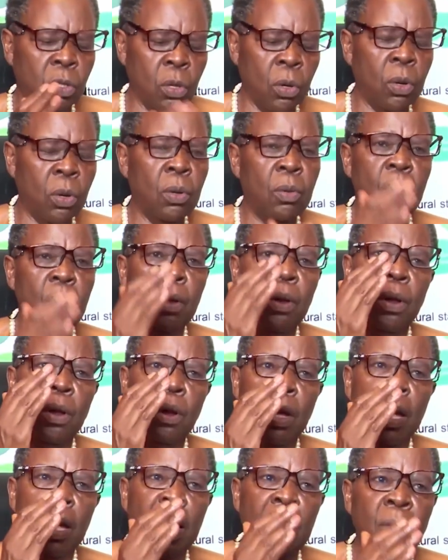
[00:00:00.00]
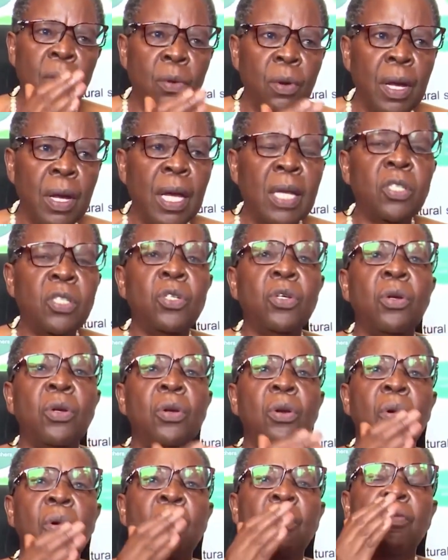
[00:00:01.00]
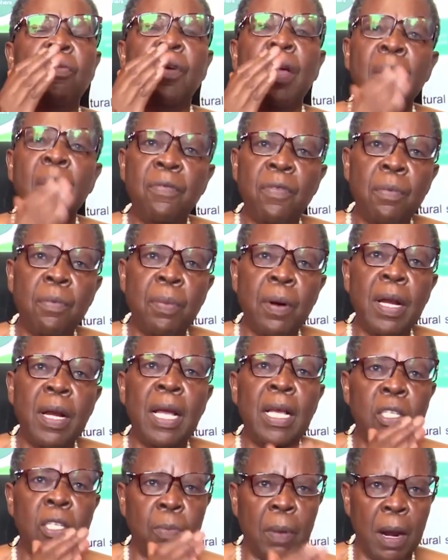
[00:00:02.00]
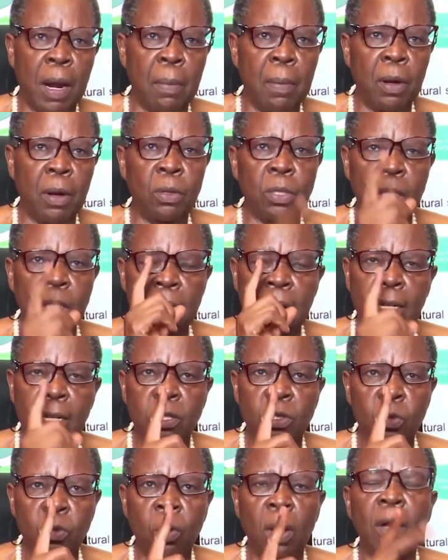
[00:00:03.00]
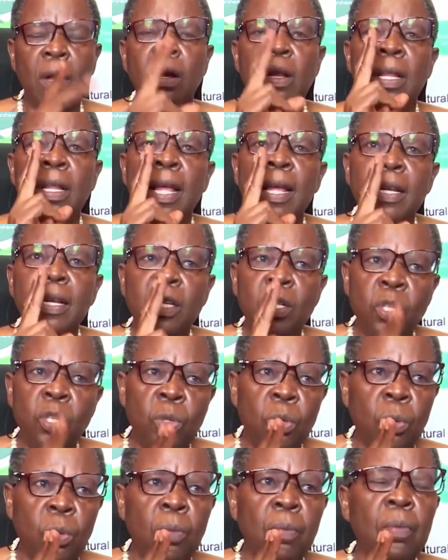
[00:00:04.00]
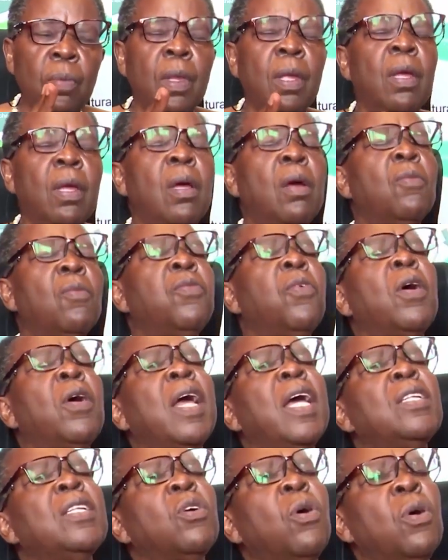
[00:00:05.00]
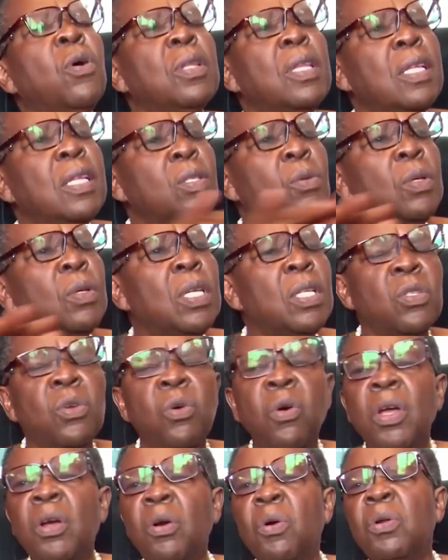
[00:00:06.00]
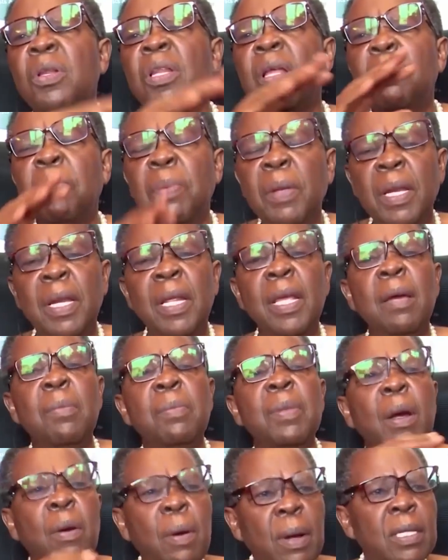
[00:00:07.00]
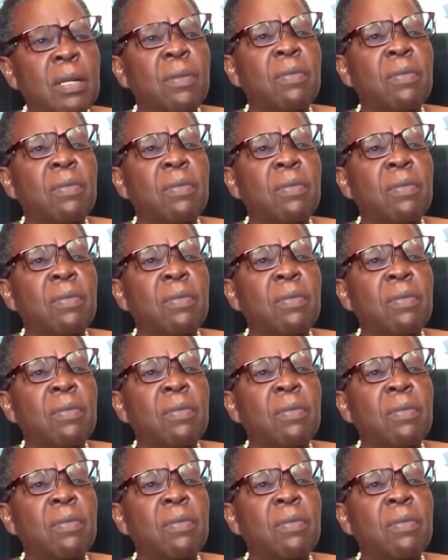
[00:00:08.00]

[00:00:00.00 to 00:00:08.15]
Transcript: So, education of everybody is paramount. That is one. Then two. Forget all this which is going on, the PDM, the